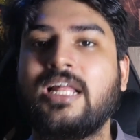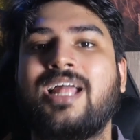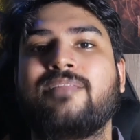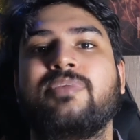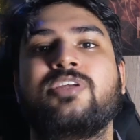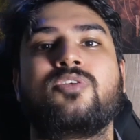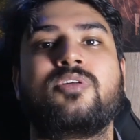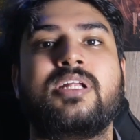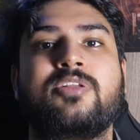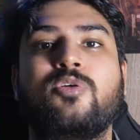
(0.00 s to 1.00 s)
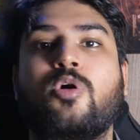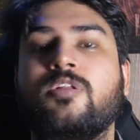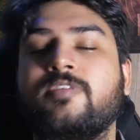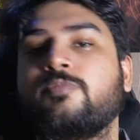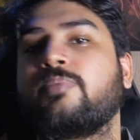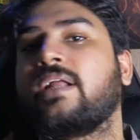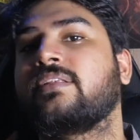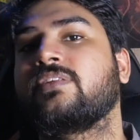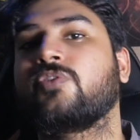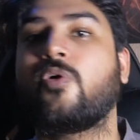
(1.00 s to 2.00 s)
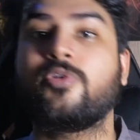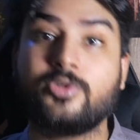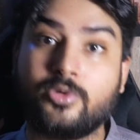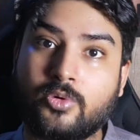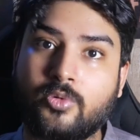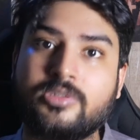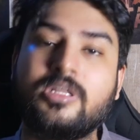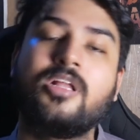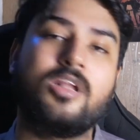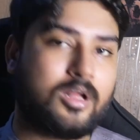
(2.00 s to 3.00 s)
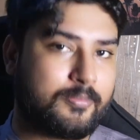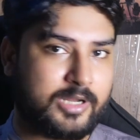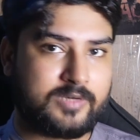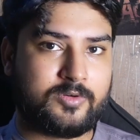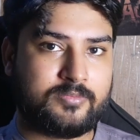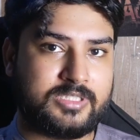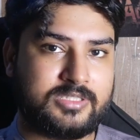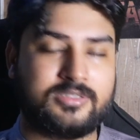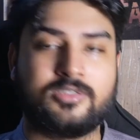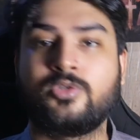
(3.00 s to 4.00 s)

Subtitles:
and make sure that you always practice on your own apart from this.